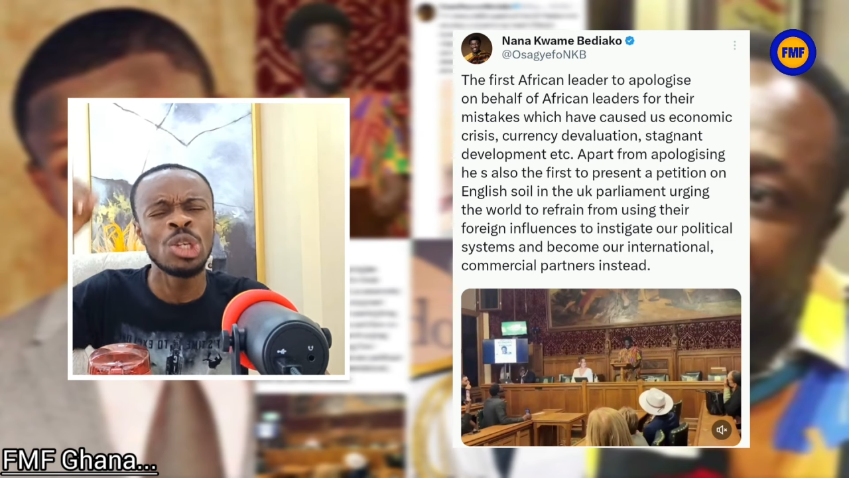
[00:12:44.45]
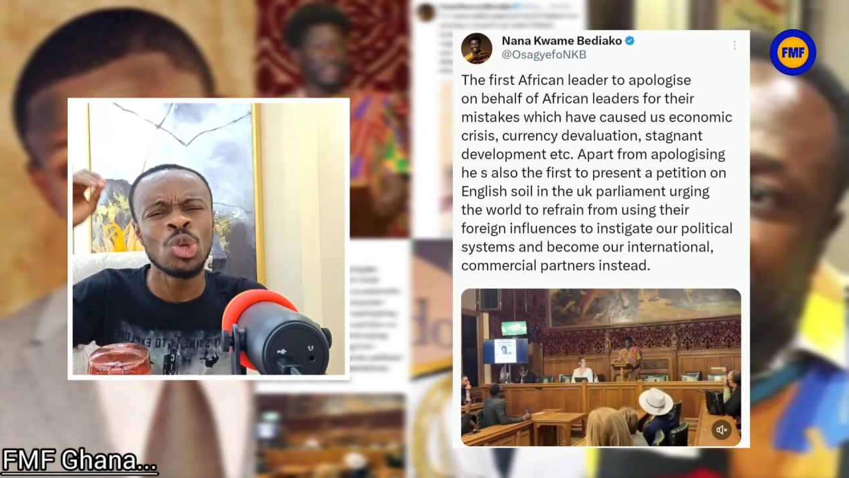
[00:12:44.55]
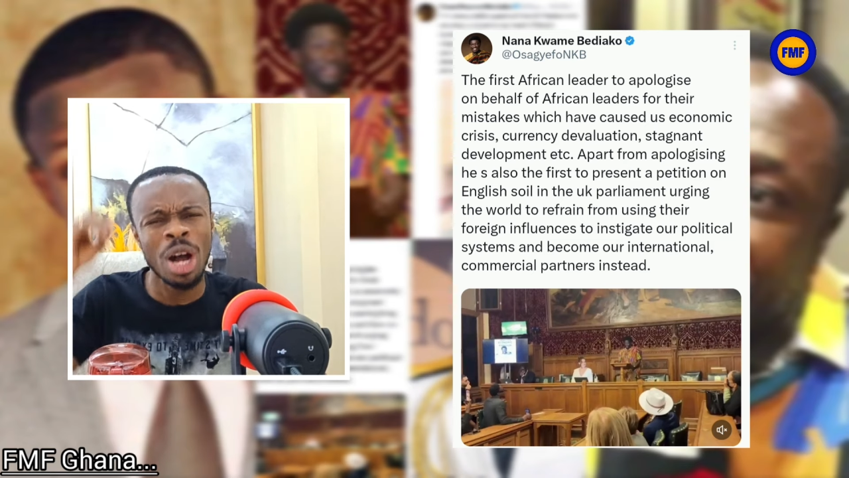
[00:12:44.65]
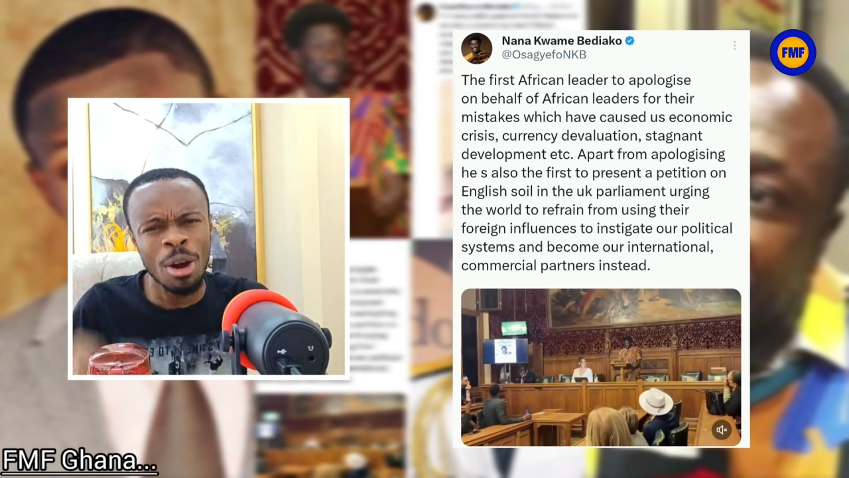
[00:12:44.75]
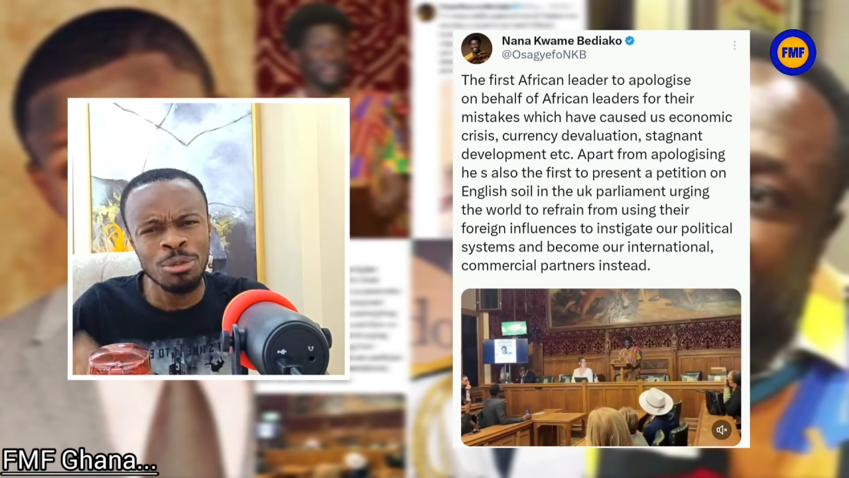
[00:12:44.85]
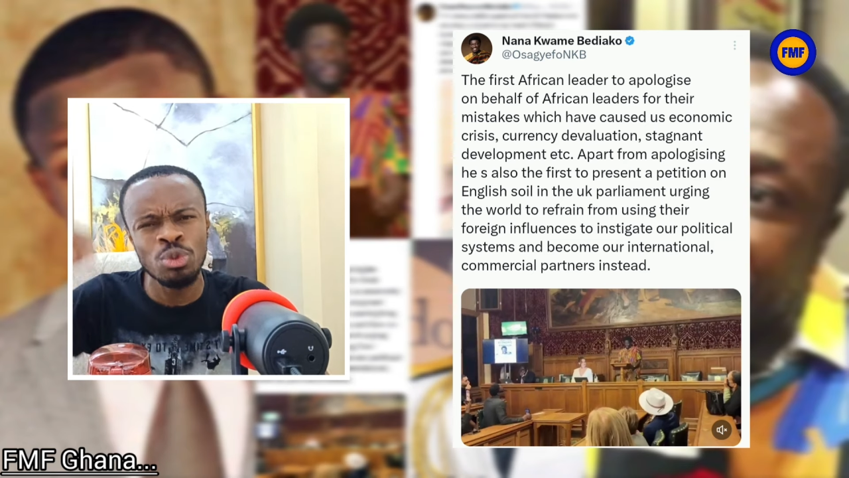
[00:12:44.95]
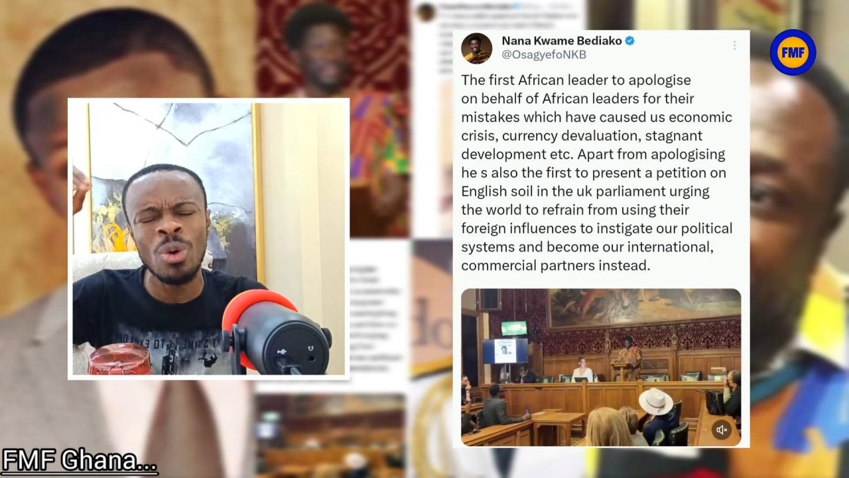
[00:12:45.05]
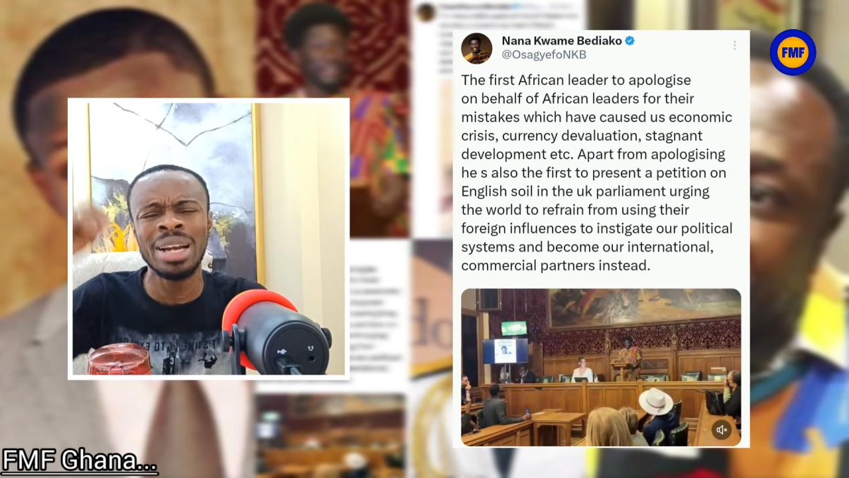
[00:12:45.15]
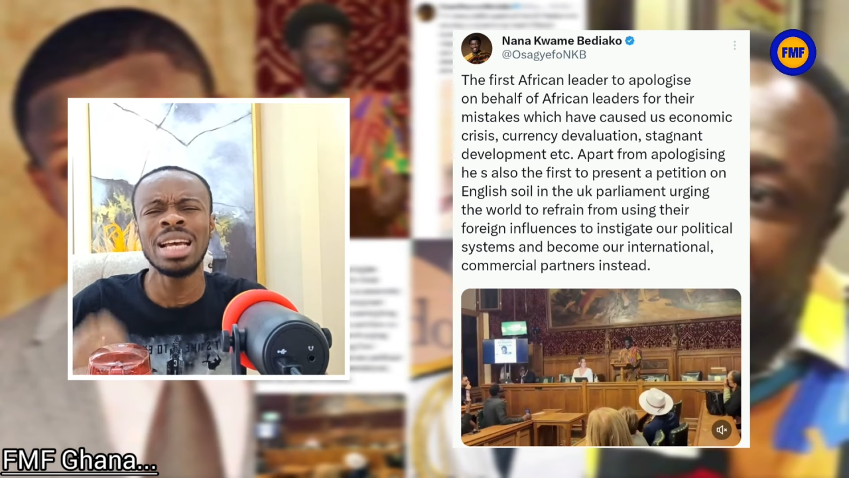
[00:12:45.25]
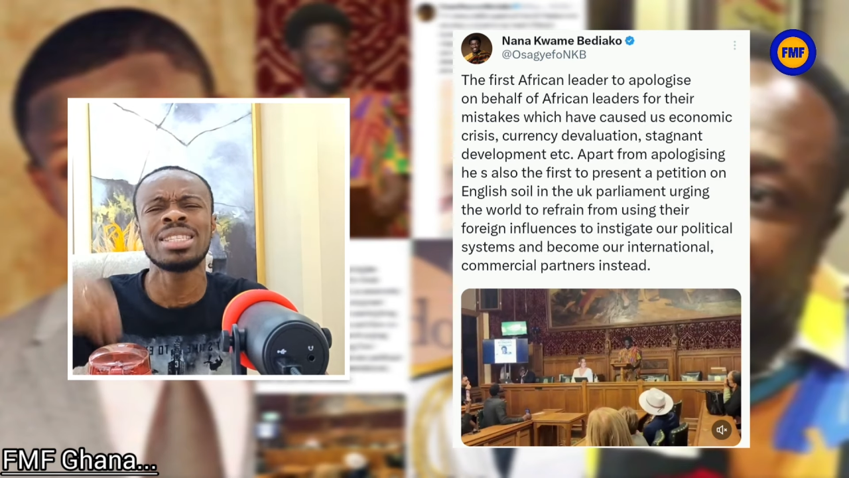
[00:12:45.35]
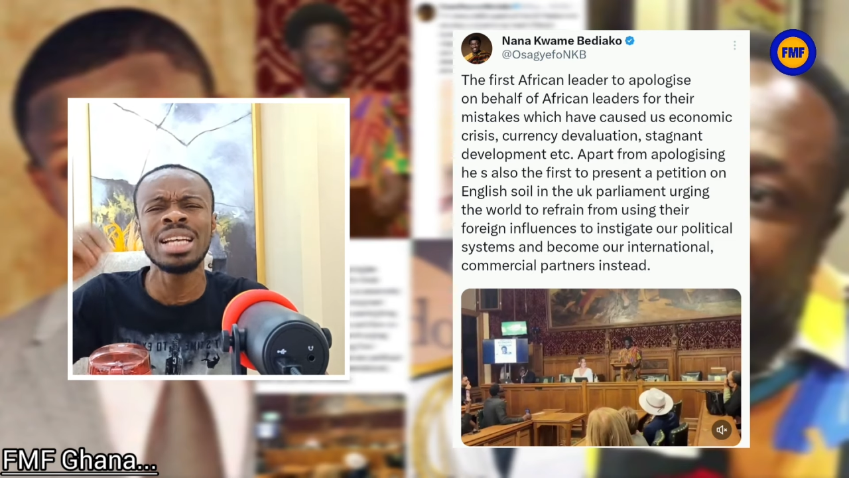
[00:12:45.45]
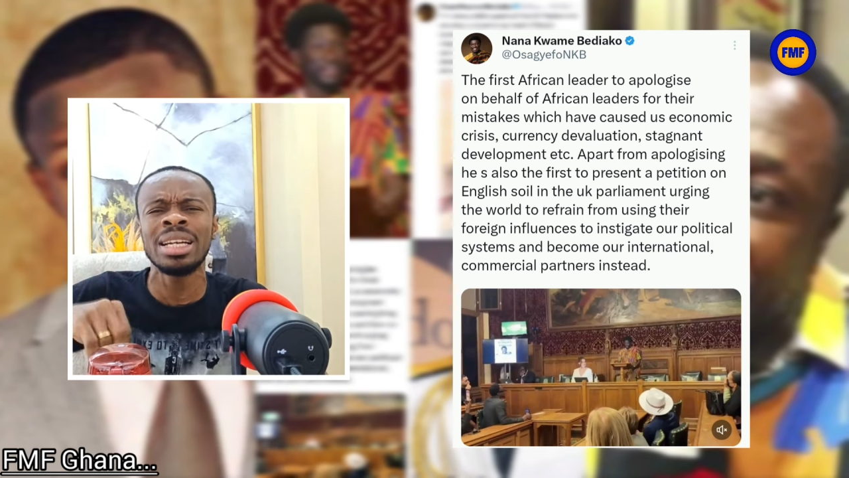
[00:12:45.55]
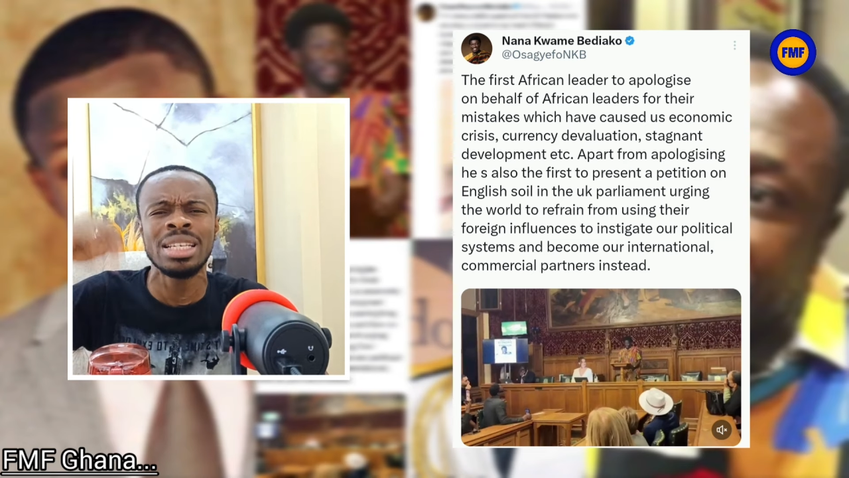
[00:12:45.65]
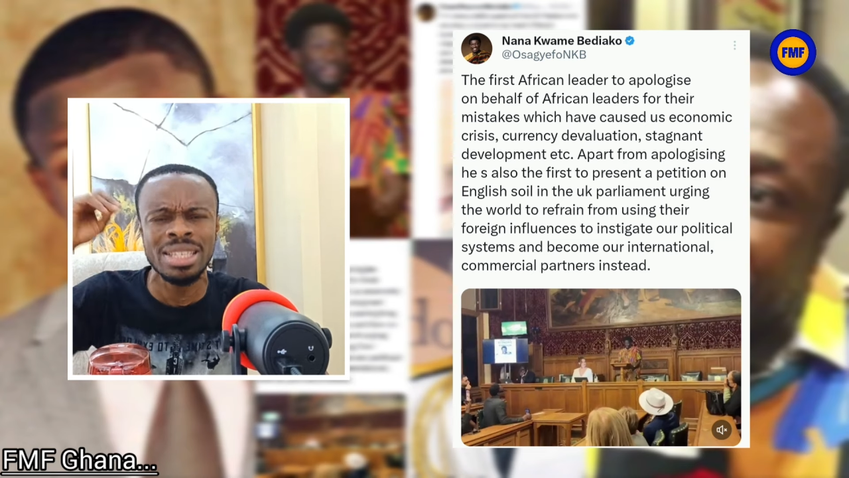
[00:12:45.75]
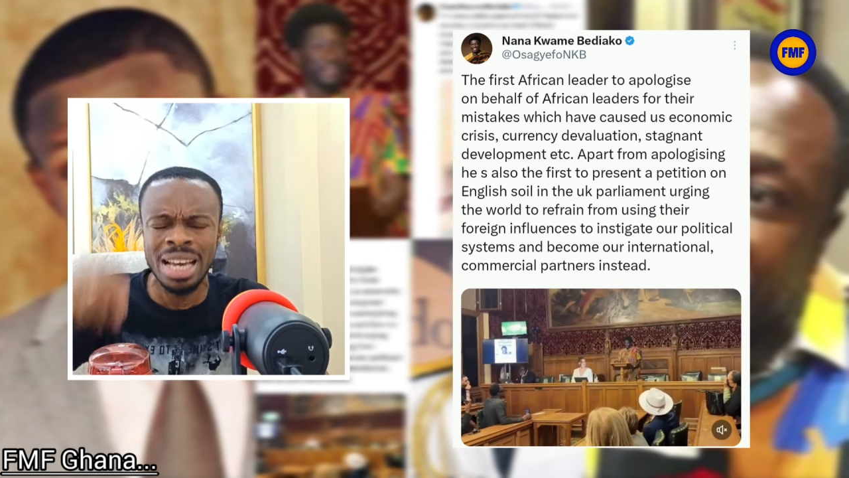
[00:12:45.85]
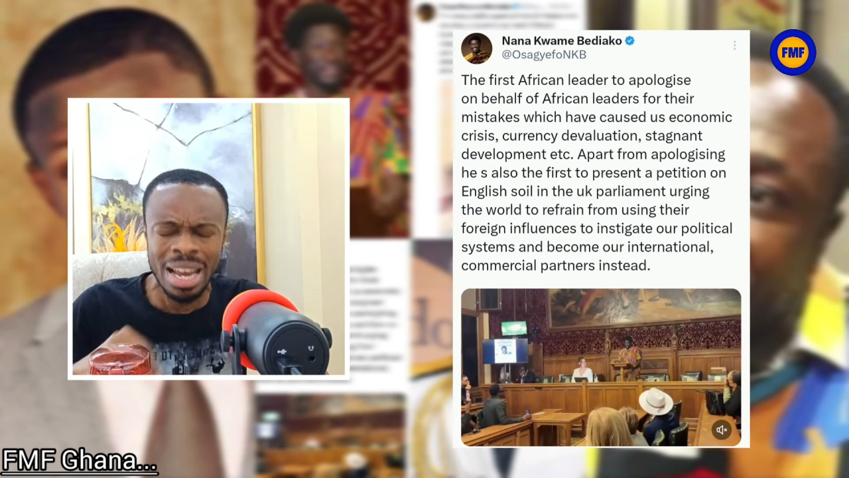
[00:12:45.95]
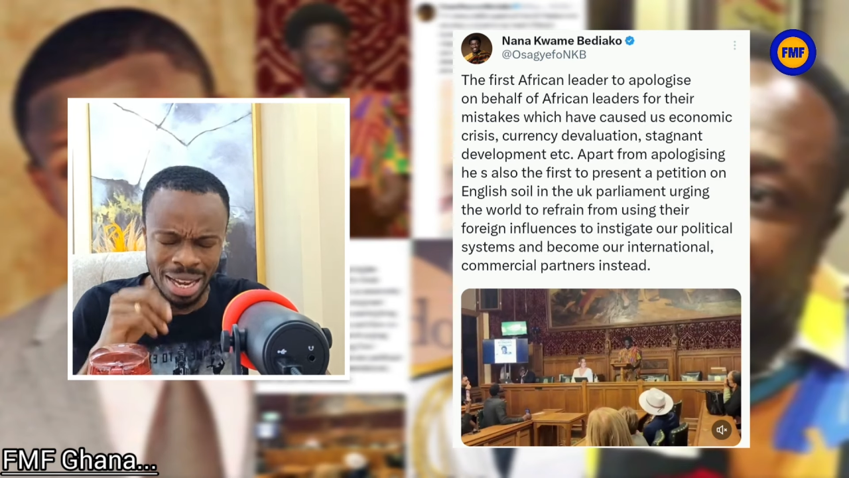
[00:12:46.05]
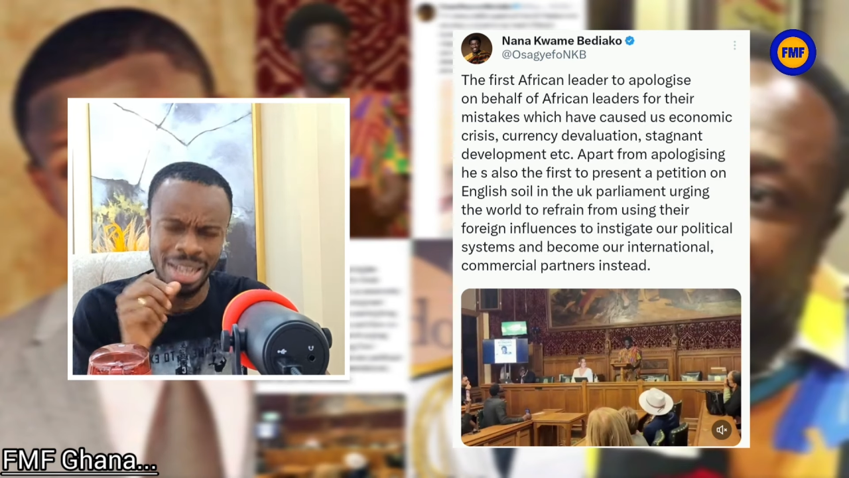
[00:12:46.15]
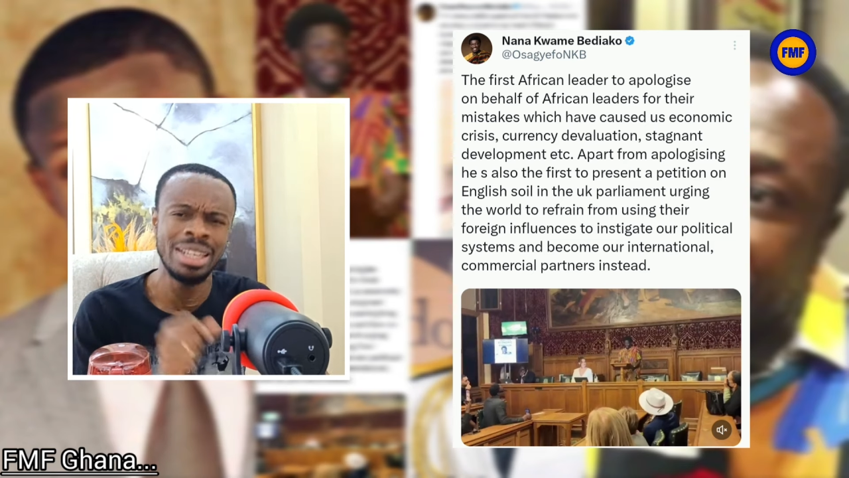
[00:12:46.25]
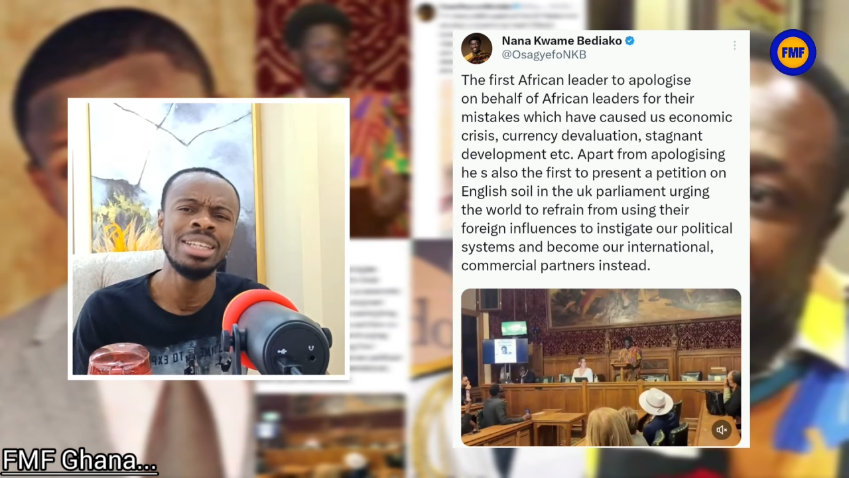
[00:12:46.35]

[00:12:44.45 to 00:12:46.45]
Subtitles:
you have to understand it say,